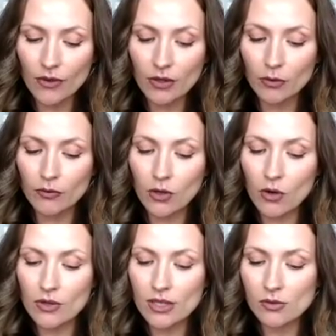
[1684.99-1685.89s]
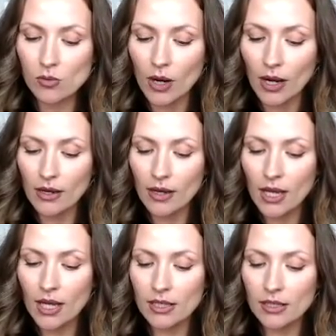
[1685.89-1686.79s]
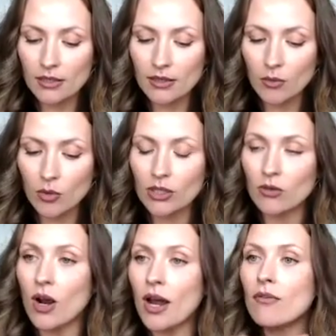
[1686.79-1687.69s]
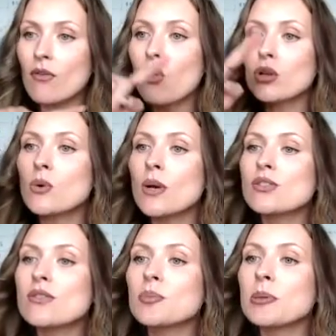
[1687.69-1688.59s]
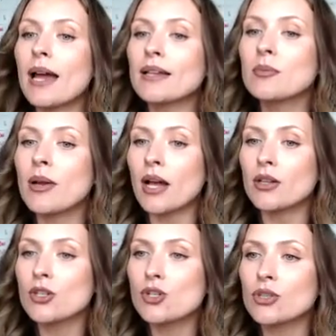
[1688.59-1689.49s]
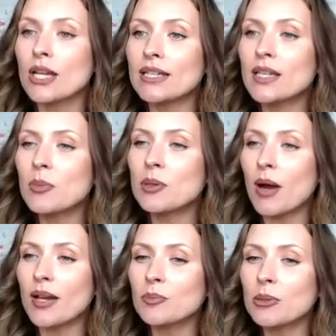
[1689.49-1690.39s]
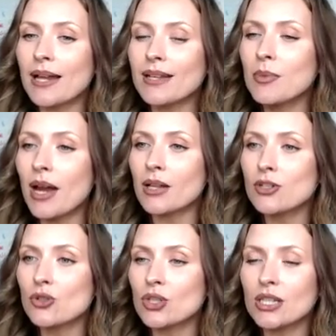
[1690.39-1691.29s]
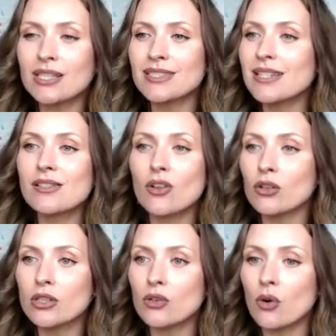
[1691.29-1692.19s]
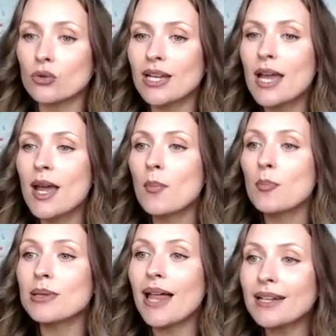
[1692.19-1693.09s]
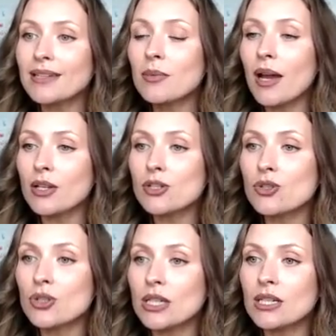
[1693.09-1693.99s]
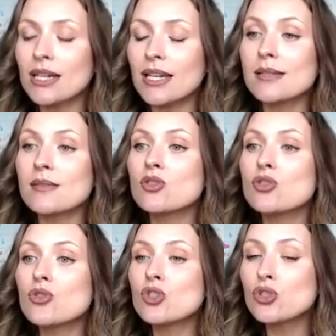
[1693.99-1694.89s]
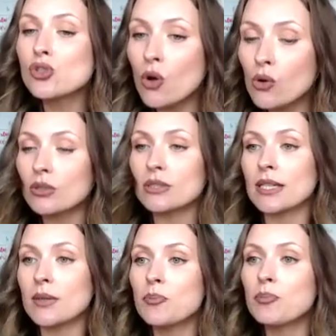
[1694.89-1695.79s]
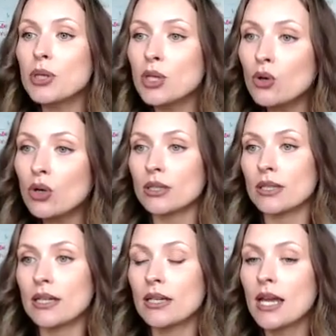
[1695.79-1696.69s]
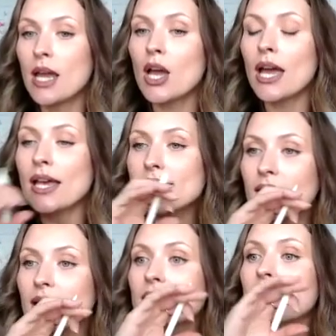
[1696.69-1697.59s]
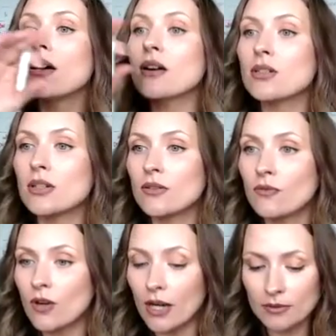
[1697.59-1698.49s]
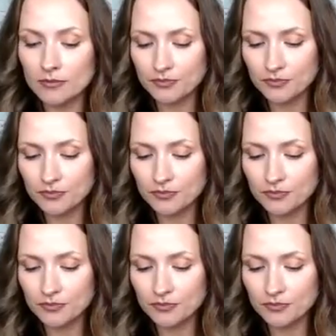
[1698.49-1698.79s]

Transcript: They will flow this way. They will arrive all the way to the platinum electrode, and keep in mind, platinum electrode here does not corrode. Platinum electrode here is solely, purely as a conductor, right?